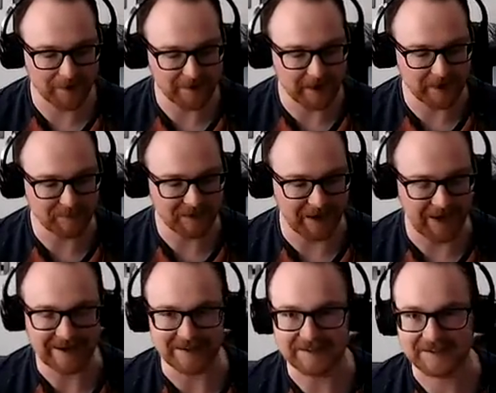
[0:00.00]
game in
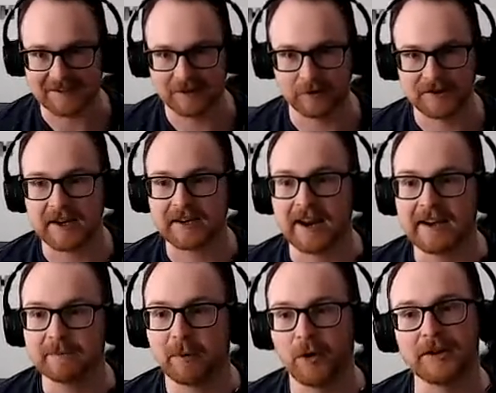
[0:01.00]
8, or taken any
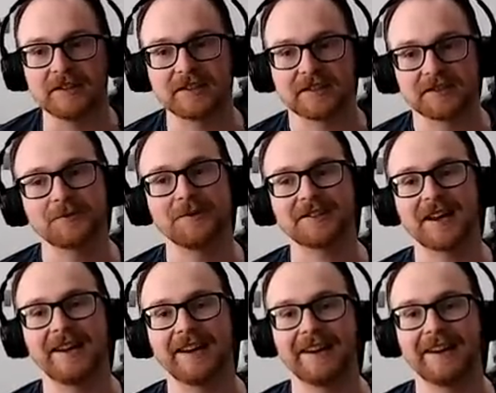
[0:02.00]
points, should we say, in